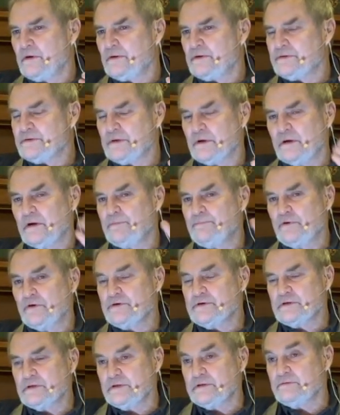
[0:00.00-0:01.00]
So I
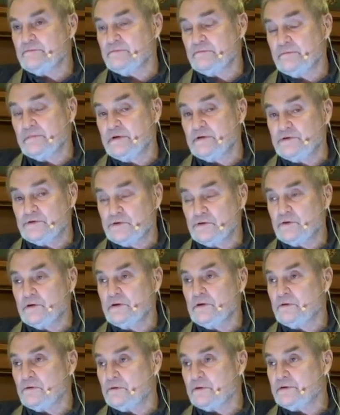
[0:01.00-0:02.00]
personally
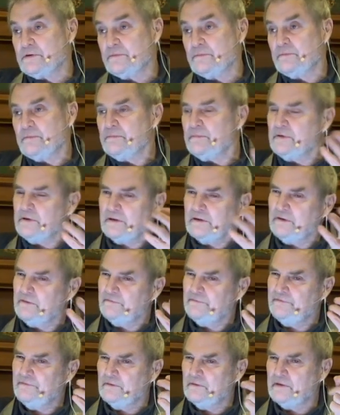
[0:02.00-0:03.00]
enjoy autumn, but I can
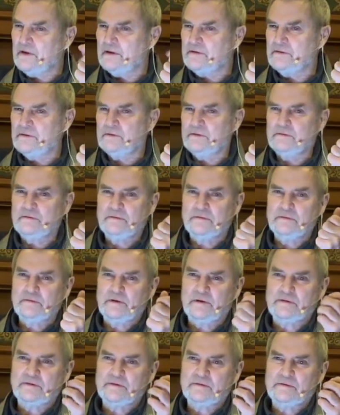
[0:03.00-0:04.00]
feel
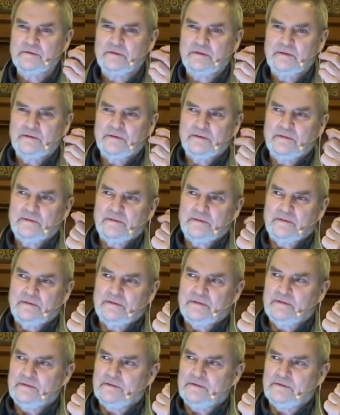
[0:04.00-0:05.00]
that
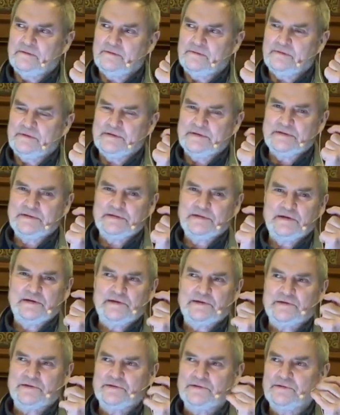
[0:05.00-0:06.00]

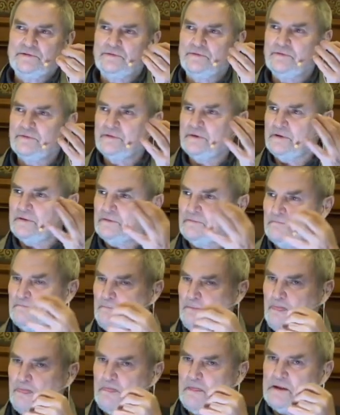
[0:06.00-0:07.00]
tristesse, you
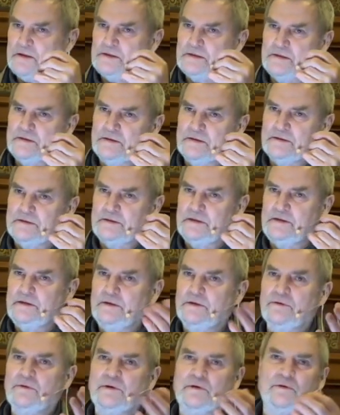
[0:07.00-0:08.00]
know, the
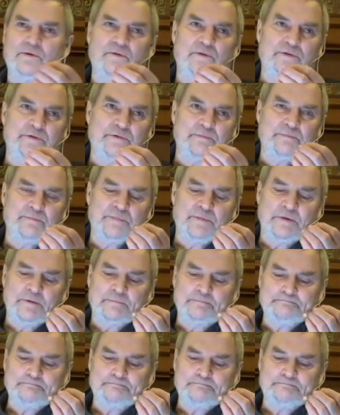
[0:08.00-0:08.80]
tear in autumn, you